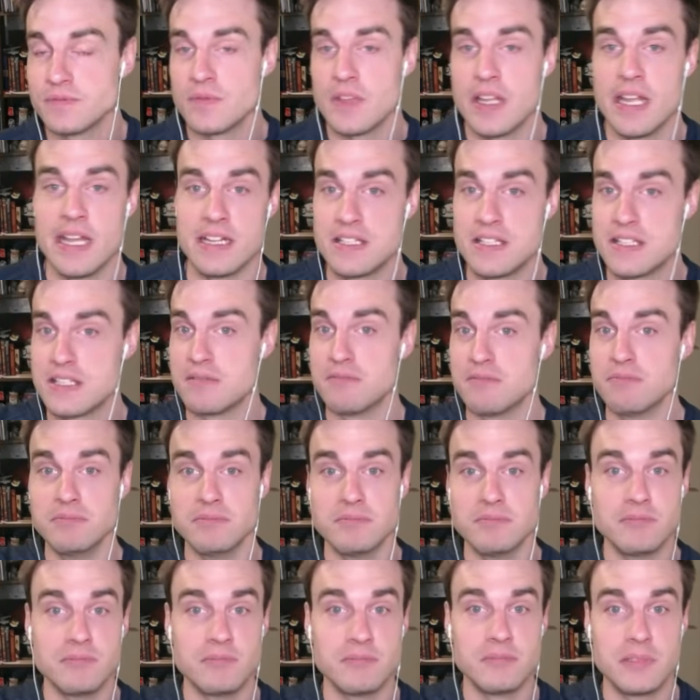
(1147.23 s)
it's
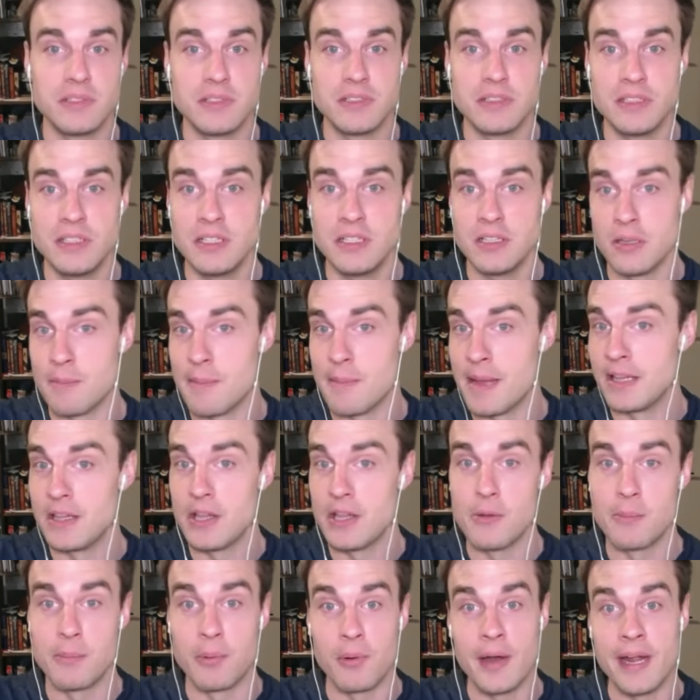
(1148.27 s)

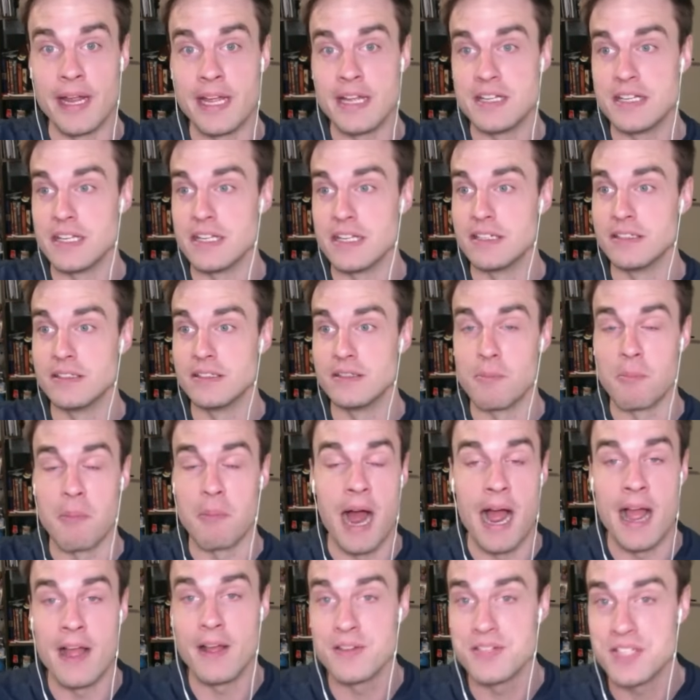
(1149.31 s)
LaMelo, Brandon,
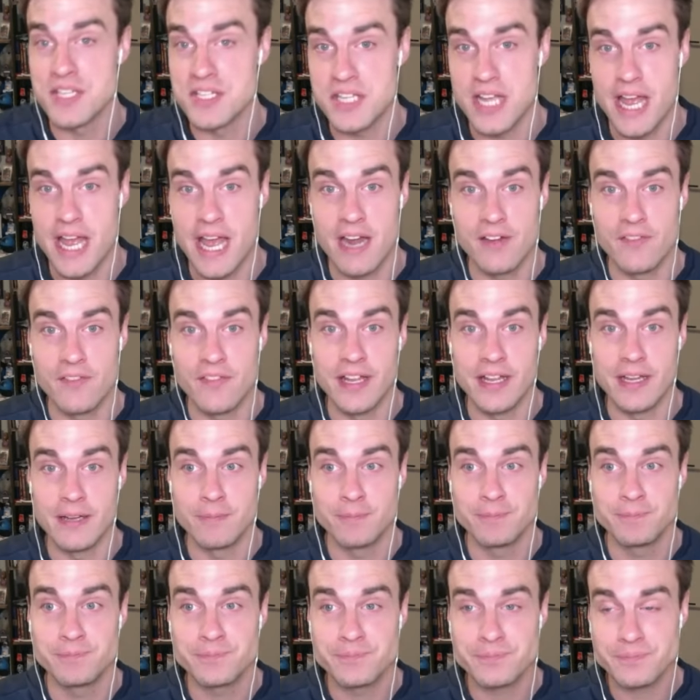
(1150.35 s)
Miles is ahead of
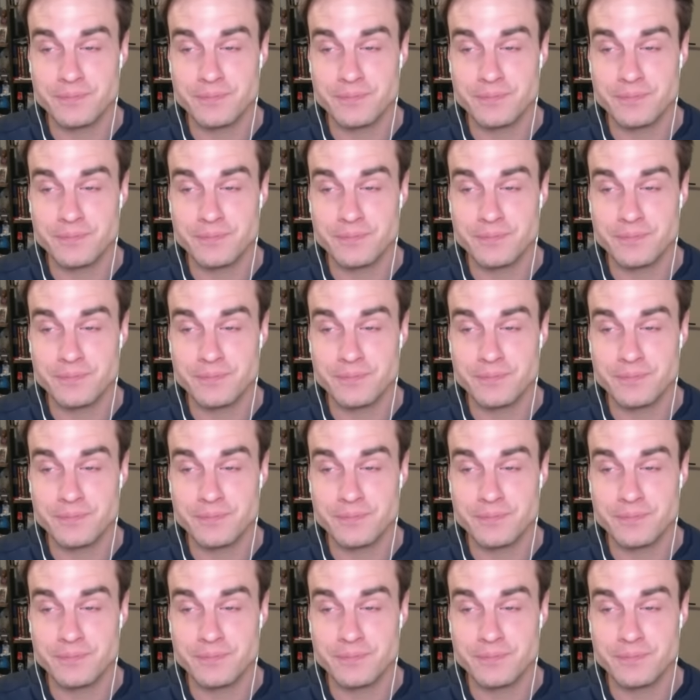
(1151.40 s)
him.